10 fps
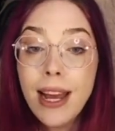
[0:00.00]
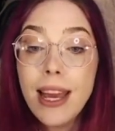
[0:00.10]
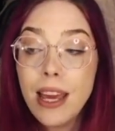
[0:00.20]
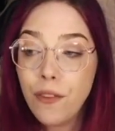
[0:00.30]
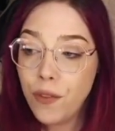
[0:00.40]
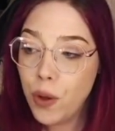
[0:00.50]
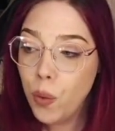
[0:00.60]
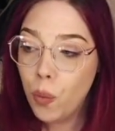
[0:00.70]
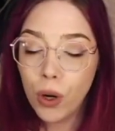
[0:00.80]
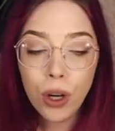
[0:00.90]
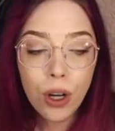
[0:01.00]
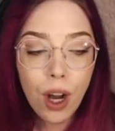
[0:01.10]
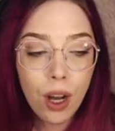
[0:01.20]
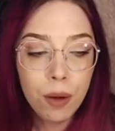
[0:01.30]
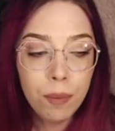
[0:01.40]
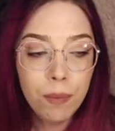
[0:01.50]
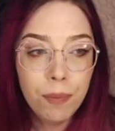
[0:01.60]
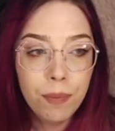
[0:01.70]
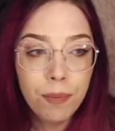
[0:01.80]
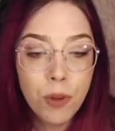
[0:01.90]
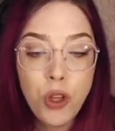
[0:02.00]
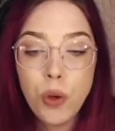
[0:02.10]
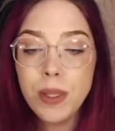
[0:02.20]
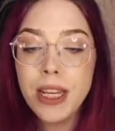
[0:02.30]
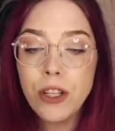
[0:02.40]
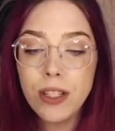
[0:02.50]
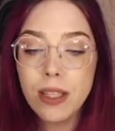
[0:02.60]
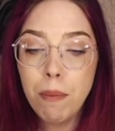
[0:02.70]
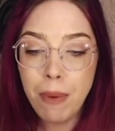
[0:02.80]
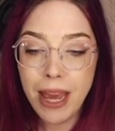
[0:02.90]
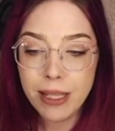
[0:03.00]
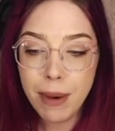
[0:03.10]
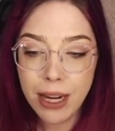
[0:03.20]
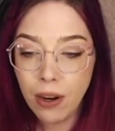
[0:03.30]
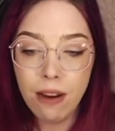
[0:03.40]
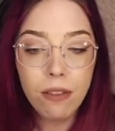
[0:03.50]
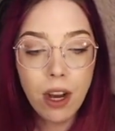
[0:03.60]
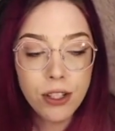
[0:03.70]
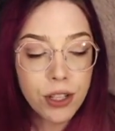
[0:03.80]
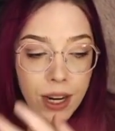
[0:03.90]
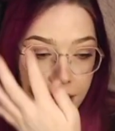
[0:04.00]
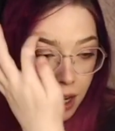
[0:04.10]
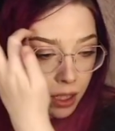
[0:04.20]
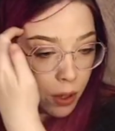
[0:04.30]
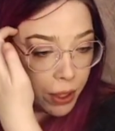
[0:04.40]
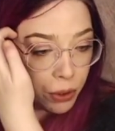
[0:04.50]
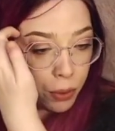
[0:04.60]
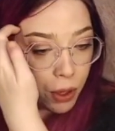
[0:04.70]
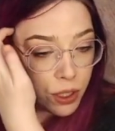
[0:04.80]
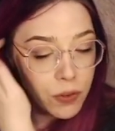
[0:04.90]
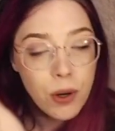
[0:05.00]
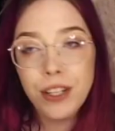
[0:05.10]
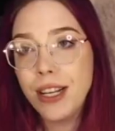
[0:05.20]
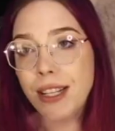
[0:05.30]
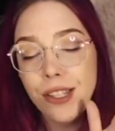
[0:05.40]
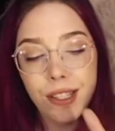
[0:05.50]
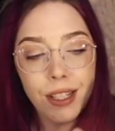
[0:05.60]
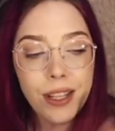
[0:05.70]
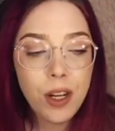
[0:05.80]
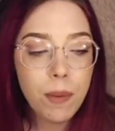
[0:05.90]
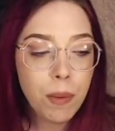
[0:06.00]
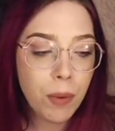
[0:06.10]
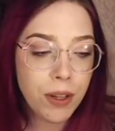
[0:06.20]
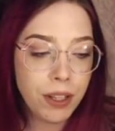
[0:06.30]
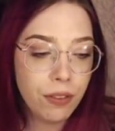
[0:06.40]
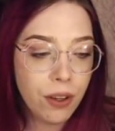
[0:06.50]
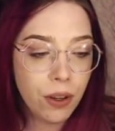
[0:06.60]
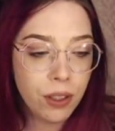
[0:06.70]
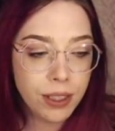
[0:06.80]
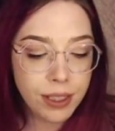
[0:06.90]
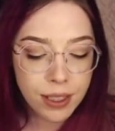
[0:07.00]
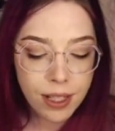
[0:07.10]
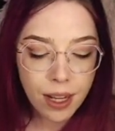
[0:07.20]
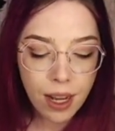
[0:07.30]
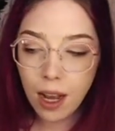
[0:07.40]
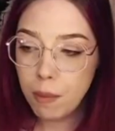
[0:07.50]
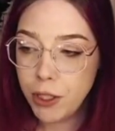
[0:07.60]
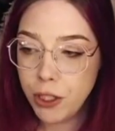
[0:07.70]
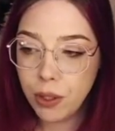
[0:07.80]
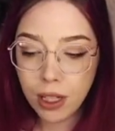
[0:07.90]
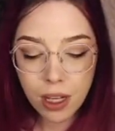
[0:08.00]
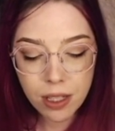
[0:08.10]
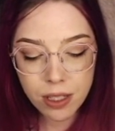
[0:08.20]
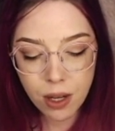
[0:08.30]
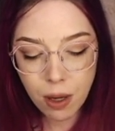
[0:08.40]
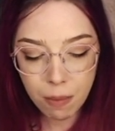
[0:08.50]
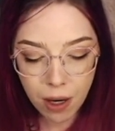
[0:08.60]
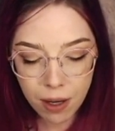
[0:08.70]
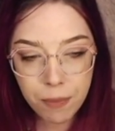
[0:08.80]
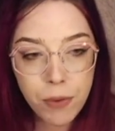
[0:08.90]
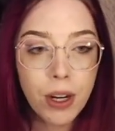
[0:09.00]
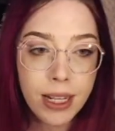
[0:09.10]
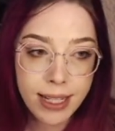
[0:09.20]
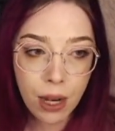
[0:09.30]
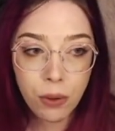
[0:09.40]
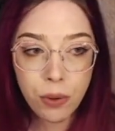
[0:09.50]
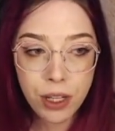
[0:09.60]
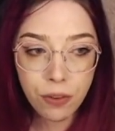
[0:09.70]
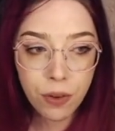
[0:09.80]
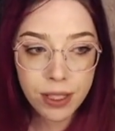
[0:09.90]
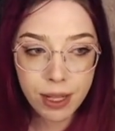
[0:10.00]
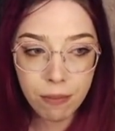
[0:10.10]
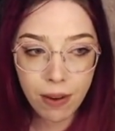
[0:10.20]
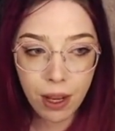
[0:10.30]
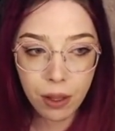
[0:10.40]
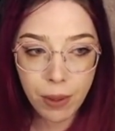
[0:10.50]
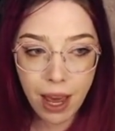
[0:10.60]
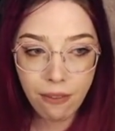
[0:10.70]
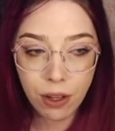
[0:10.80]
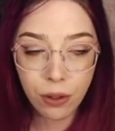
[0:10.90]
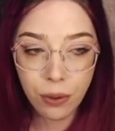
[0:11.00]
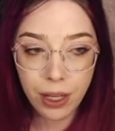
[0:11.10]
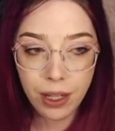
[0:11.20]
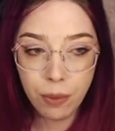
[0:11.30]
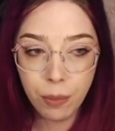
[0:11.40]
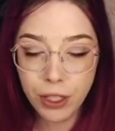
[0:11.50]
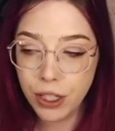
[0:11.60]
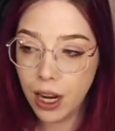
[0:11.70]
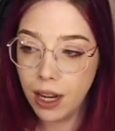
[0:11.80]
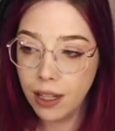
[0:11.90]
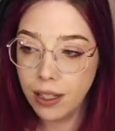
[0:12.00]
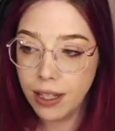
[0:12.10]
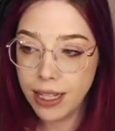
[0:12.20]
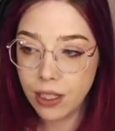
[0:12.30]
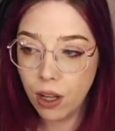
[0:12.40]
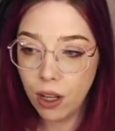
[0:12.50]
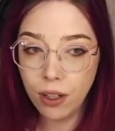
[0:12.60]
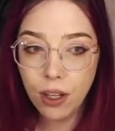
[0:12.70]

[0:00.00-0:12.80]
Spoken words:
if you were using just the base Minecraft launcher and not going through CurseForge, it's just a little bit more difficult. But you click on the start bar. You're going to download the different zip file that we have included, which is called